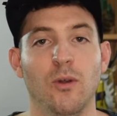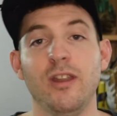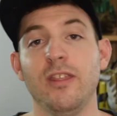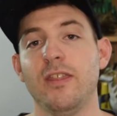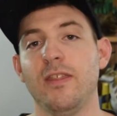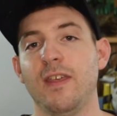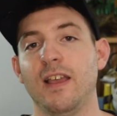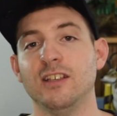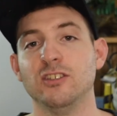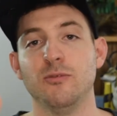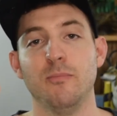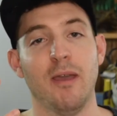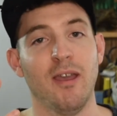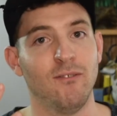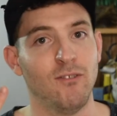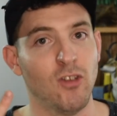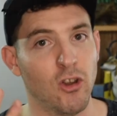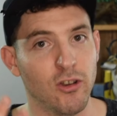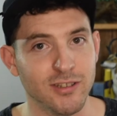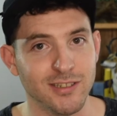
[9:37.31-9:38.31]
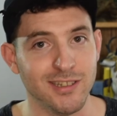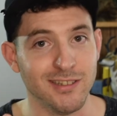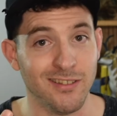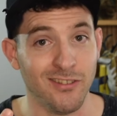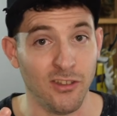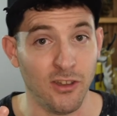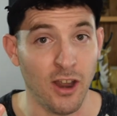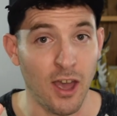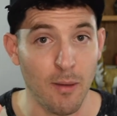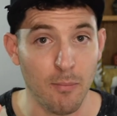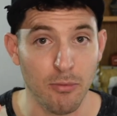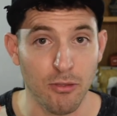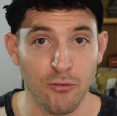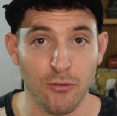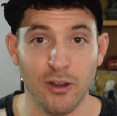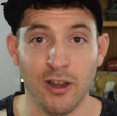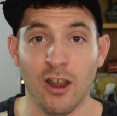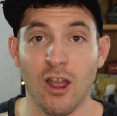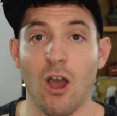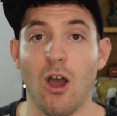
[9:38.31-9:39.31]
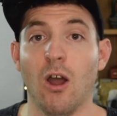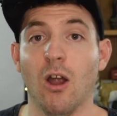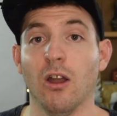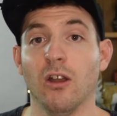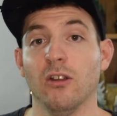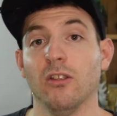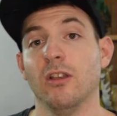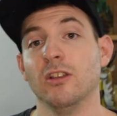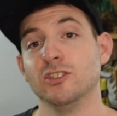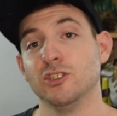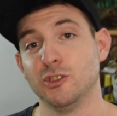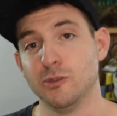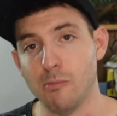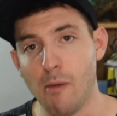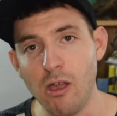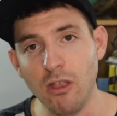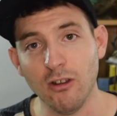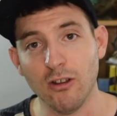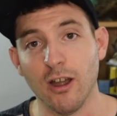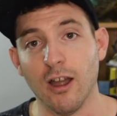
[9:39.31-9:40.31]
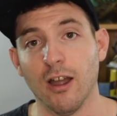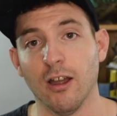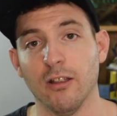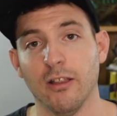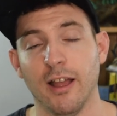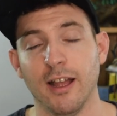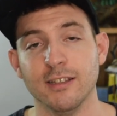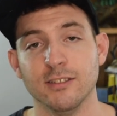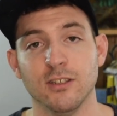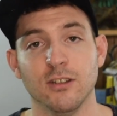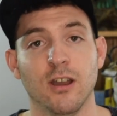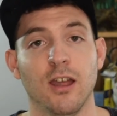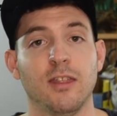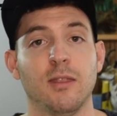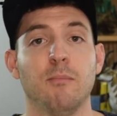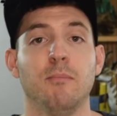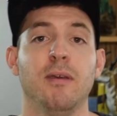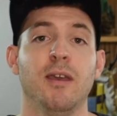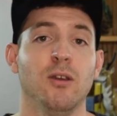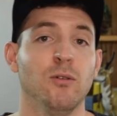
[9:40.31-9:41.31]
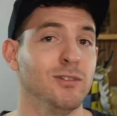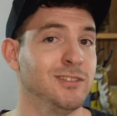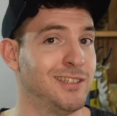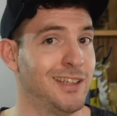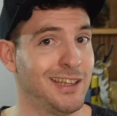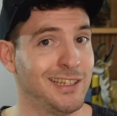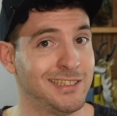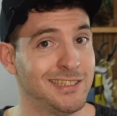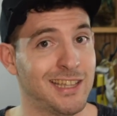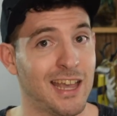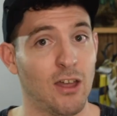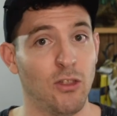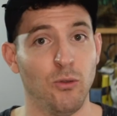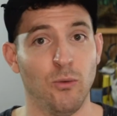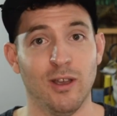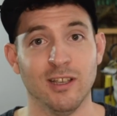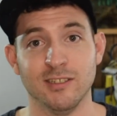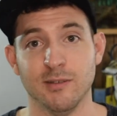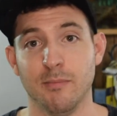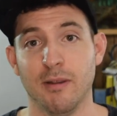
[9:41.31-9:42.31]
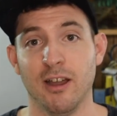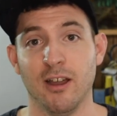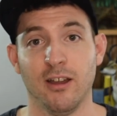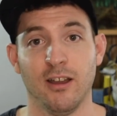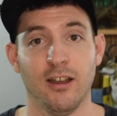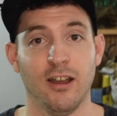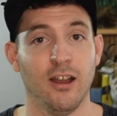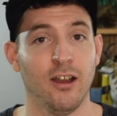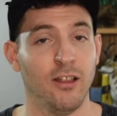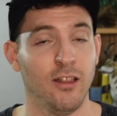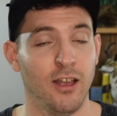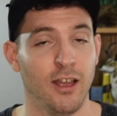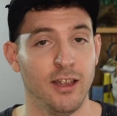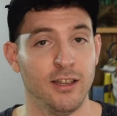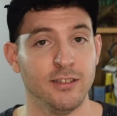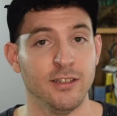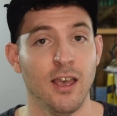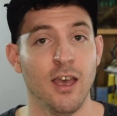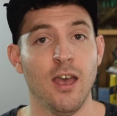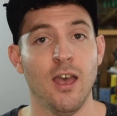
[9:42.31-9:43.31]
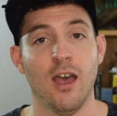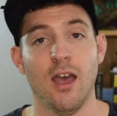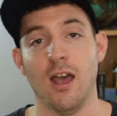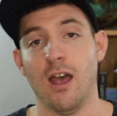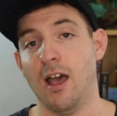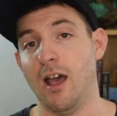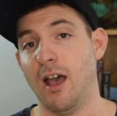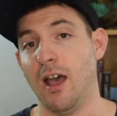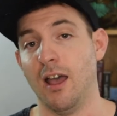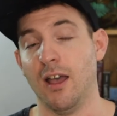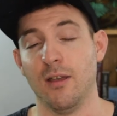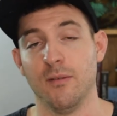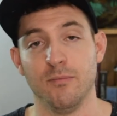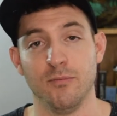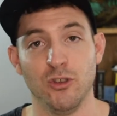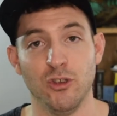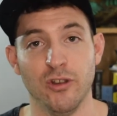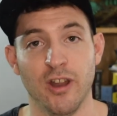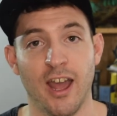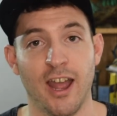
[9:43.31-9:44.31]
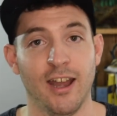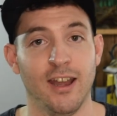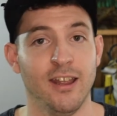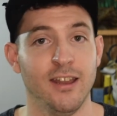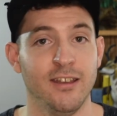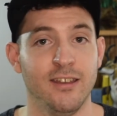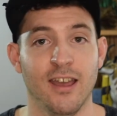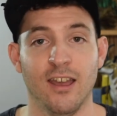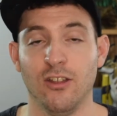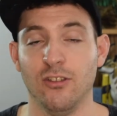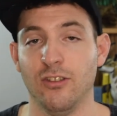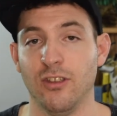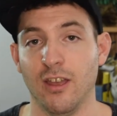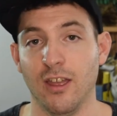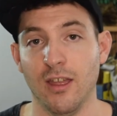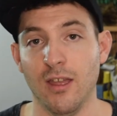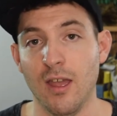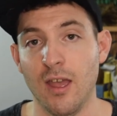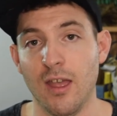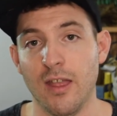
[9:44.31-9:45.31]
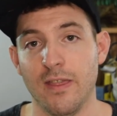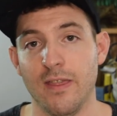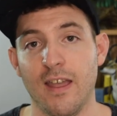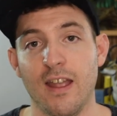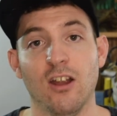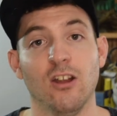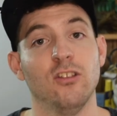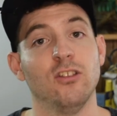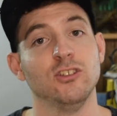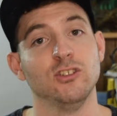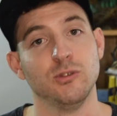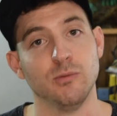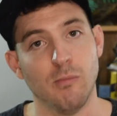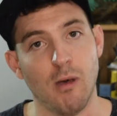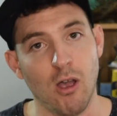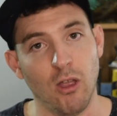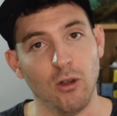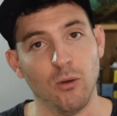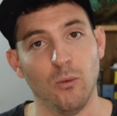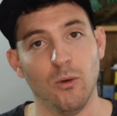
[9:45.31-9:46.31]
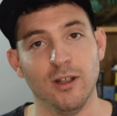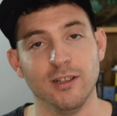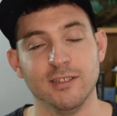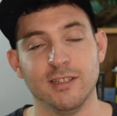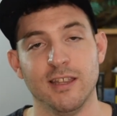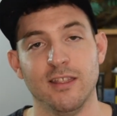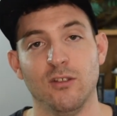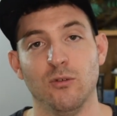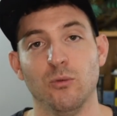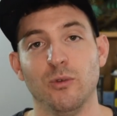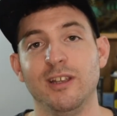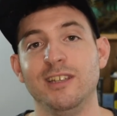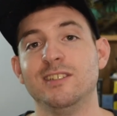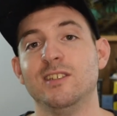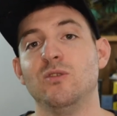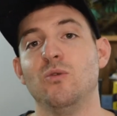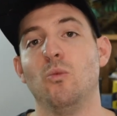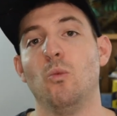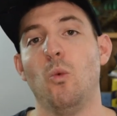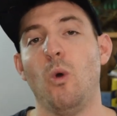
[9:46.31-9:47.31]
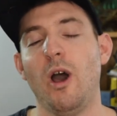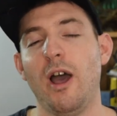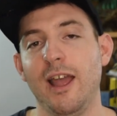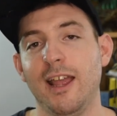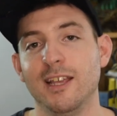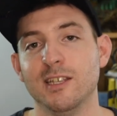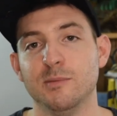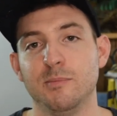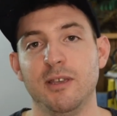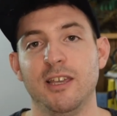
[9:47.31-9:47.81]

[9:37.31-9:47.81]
One of the things you may have noticed is the top three are smaller airlines. They're not the big ones like Southwest American Airlines, uh, United, Delta. They are the smaller ones. And the reason why is